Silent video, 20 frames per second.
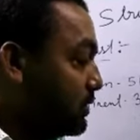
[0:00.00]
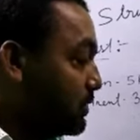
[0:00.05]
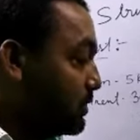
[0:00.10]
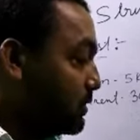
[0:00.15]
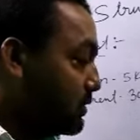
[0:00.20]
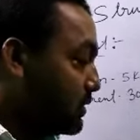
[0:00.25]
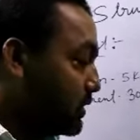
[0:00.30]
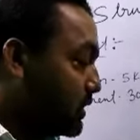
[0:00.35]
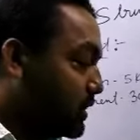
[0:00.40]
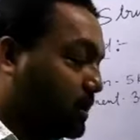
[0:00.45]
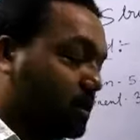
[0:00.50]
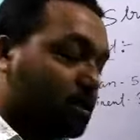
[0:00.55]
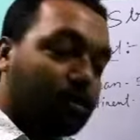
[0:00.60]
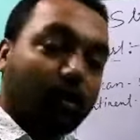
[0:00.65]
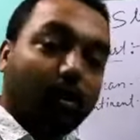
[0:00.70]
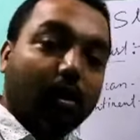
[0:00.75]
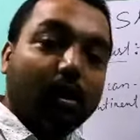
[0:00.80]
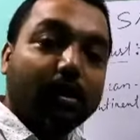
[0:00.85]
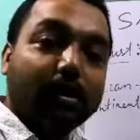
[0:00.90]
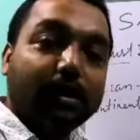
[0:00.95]
this is
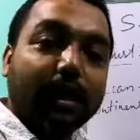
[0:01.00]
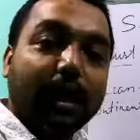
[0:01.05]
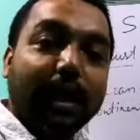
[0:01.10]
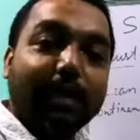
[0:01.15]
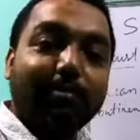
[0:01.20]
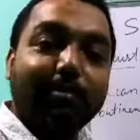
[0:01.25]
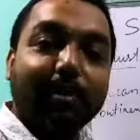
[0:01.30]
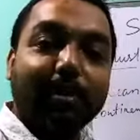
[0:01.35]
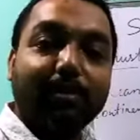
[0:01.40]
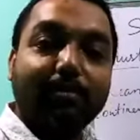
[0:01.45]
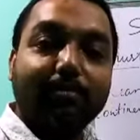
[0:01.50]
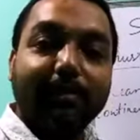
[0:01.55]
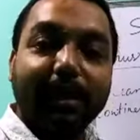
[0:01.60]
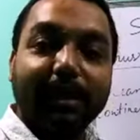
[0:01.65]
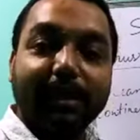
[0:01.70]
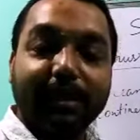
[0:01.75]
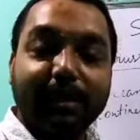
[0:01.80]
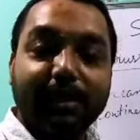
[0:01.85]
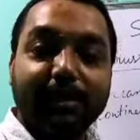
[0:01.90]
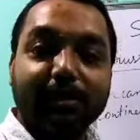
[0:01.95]
called, the upper
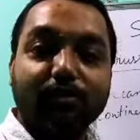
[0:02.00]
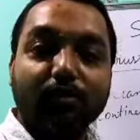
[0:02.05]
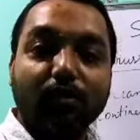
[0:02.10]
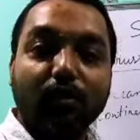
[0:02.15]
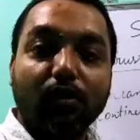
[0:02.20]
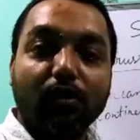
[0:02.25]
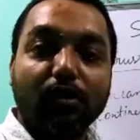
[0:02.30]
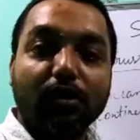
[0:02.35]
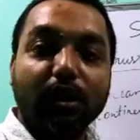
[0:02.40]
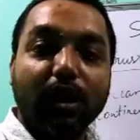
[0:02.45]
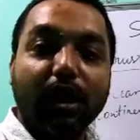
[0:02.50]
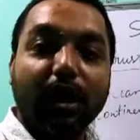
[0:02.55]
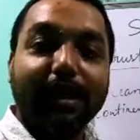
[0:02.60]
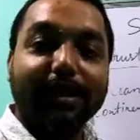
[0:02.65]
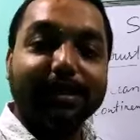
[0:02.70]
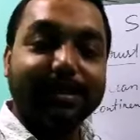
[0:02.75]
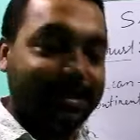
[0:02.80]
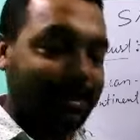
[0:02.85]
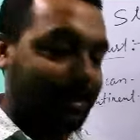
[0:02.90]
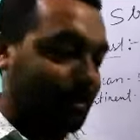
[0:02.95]
mantle is called the
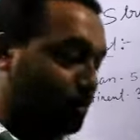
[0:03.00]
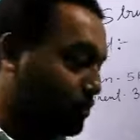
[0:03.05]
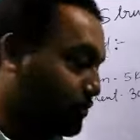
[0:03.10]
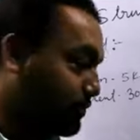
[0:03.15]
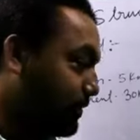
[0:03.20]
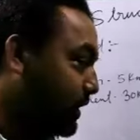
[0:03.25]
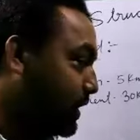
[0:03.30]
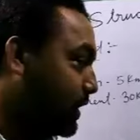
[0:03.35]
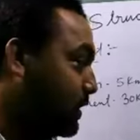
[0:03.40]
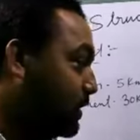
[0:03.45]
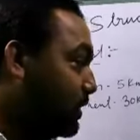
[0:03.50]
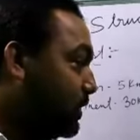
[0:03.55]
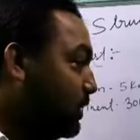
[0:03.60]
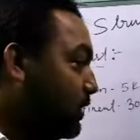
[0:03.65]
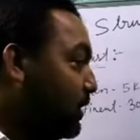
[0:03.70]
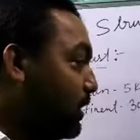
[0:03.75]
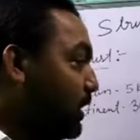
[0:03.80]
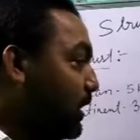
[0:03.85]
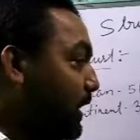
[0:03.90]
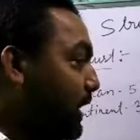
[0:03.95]
asthenosphere,
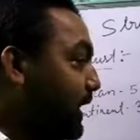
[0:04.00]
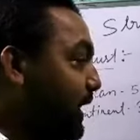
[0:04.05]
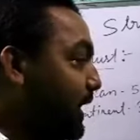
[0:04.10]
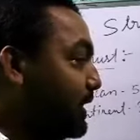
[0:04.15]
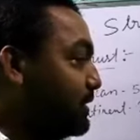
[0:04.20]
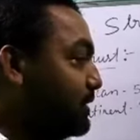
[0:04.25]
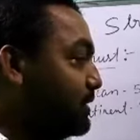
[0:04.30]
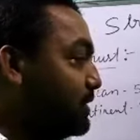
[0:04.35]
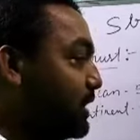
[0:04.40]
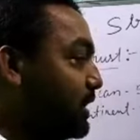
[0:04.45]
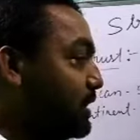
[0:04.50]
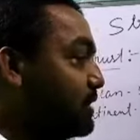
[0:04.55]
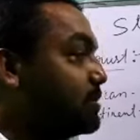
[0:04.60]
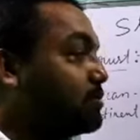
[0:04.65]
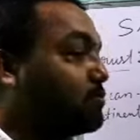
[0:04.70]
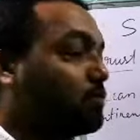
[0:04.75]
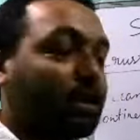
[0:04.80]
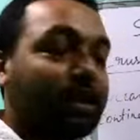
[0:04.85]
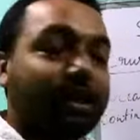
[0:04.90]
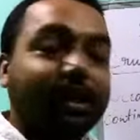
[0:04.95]
and there
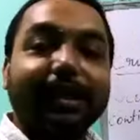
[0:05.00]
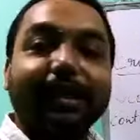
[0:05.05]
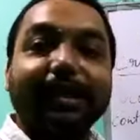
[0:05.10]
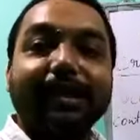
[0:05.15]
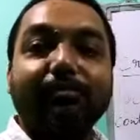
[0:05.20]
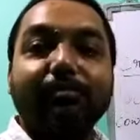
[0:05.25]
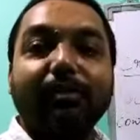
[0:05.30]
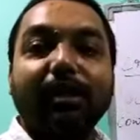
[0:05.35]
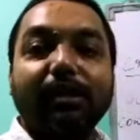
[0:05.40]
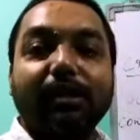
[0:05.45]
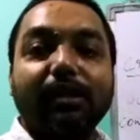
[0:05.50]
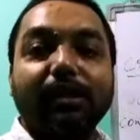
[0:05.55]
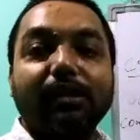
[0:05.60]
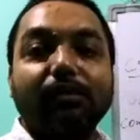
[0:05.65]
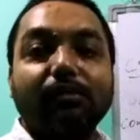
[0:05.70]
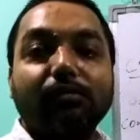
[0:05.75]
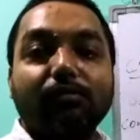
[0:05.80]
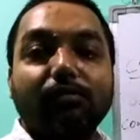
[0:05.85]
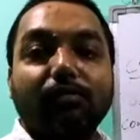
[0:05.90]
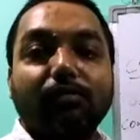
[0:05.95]
is one inner
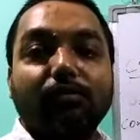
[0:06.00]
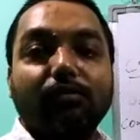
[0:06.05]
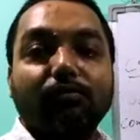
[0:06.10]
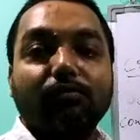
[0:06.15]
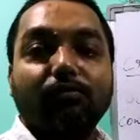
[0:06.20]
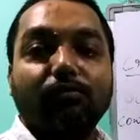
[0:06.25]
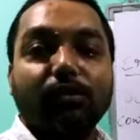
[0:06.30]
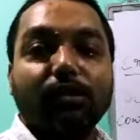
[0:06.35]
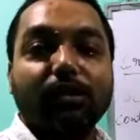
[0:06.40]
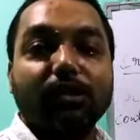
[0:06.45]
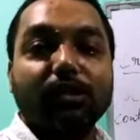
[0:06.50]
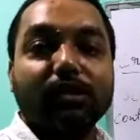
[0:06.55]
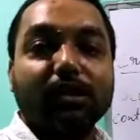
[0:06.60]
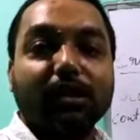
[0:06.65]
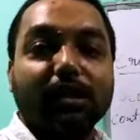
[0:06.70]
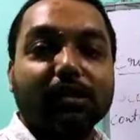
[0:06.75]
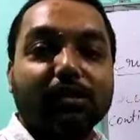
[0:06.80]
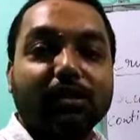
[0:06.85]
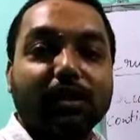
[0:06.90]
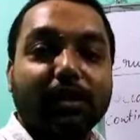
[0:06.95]
mantle which is
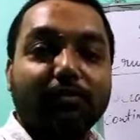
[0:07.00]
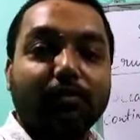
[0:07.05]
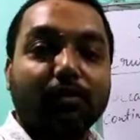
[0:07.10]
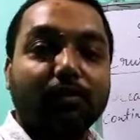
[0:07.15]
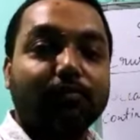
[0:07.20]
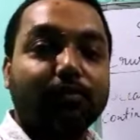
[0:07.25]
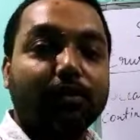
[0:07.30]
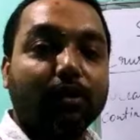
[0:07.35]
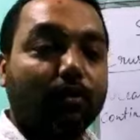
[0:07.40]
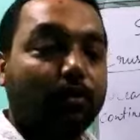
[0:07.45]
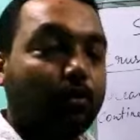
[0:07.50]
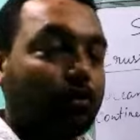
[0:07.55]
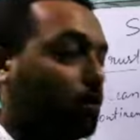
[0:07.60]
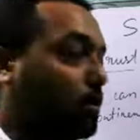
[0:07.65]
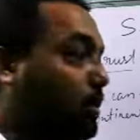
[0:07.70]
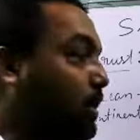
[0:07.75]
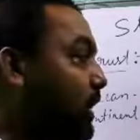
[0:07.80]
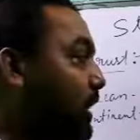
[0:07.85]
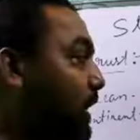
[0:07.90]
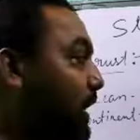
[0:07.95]
just above the
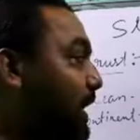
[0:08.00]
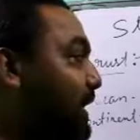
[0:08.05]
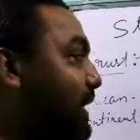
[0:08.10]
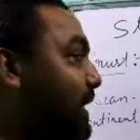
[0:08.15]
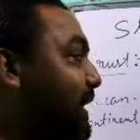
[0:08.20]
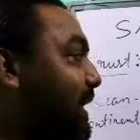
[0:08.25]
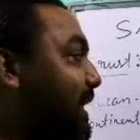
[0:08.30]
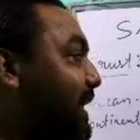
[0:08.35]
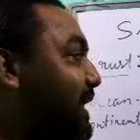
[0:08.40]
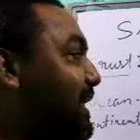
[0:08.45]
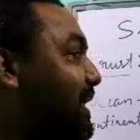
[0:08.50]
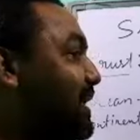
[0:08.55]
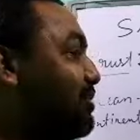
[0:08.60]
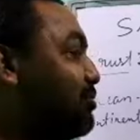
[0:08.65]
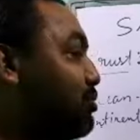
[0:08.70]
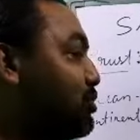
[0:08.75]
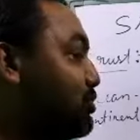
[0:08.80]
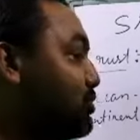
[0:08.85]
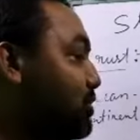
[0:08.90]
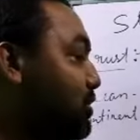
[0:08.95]
core, and the inner
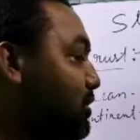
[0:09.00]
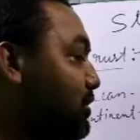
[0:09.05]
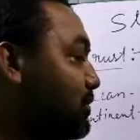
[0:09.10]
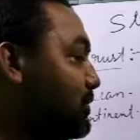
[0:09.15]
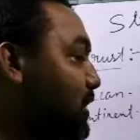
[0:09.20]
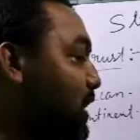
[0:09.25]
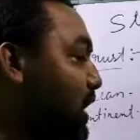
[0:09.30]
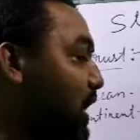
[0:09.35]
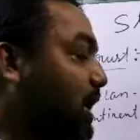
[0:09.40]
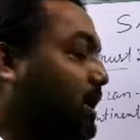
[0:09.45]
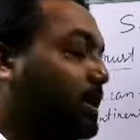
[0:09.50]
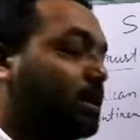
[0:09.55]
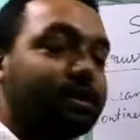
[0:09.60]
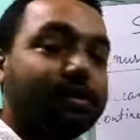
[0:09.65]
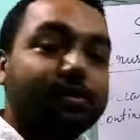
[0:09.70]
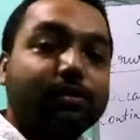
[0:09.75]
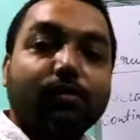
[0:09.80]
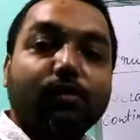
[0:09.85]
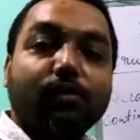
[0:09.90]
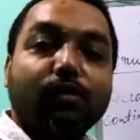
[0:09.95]
portion of the art
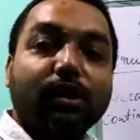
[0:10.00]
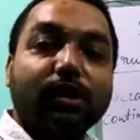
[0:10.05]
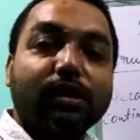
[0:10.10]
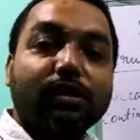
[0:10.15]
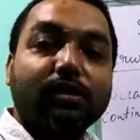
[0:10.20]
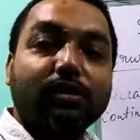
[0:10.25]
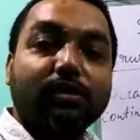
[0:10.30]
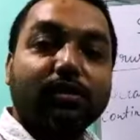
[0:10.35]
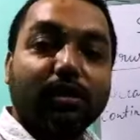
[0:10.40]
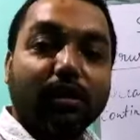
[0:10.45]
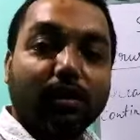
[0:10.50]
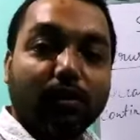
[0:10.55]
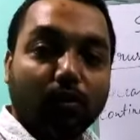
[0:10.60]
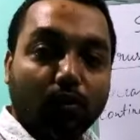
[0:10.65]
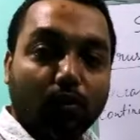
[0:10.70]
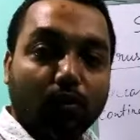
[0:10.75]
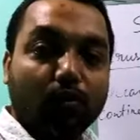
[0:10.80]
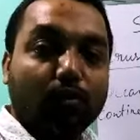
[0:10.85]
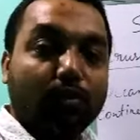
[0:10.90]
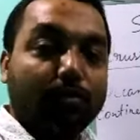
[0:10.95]
is known as the
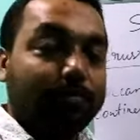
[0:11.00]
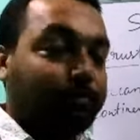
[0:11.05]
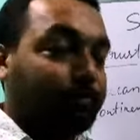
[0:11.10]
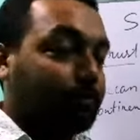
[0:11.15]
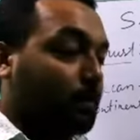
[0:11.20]
core.